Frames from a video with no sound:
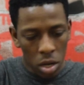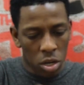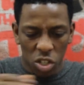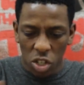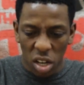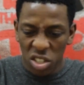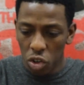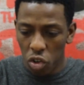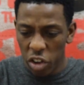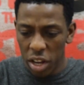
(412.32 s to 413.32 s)
The studs are
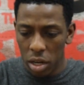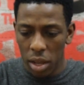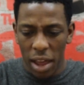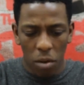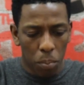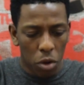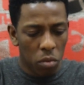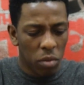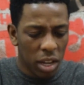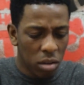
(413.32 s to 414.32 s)
green. At the
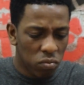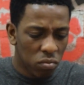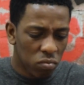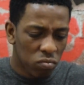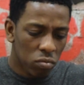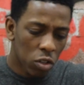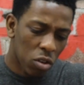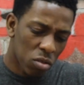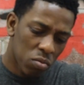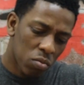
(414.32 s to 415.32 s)
bottom, you
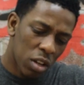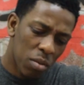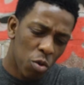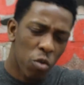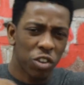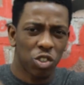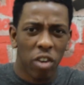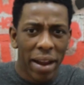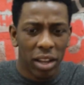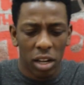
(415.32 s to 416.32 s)
know, they're more of a
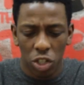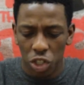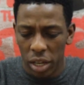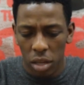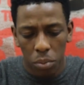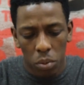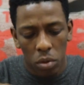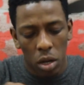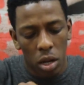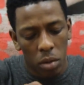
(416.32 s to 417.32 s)
triangular shape,
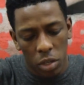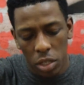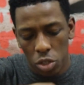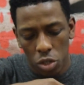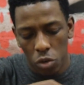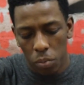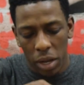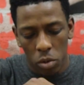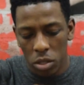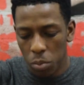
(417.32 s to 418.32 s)
these two
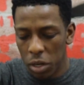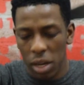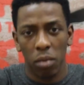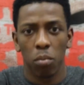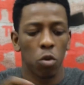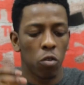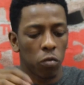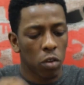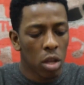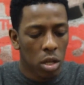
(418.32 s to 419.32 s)
back ones, but they move
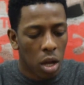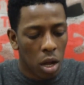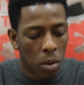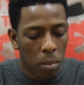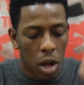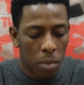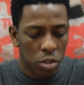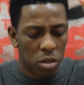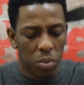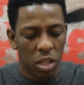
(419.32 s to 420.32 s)

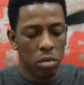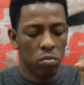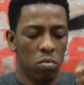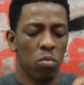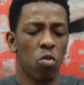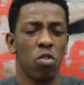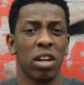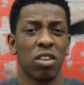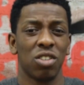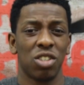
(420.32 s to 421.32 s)
up to be more
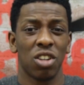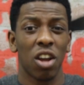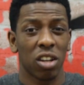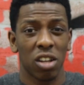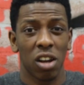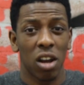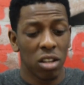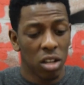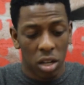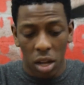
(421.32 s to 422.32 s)
like a circular
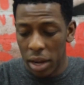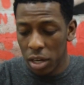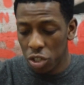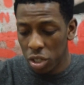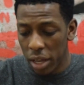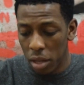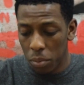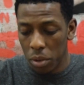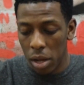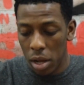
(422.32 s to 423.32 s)
kind of shape.
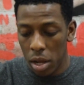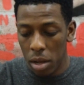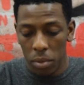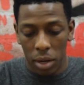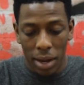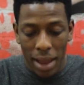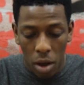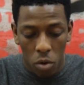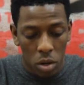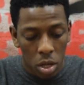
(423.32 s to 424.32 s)

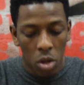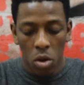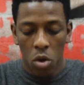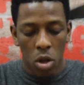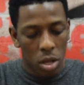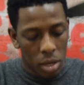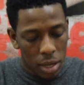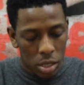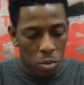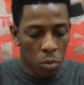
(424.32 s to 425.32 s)
Now,
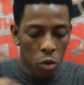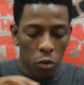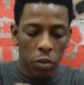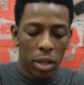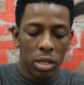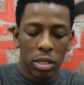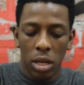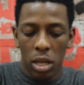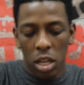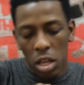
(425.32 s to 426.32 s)
let's move into
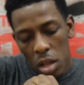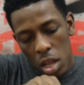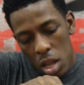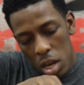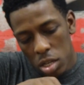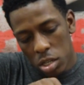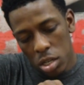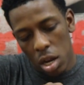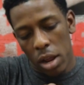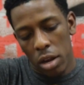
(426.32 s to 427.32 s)
the
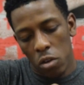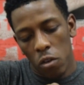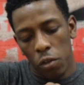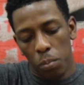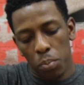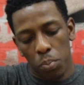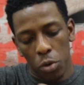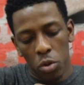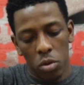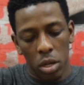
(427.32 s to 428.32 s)
inside of the
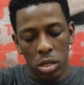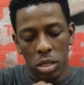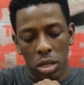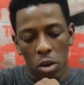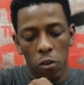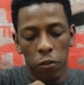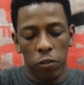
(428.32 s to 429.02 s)
boot itself.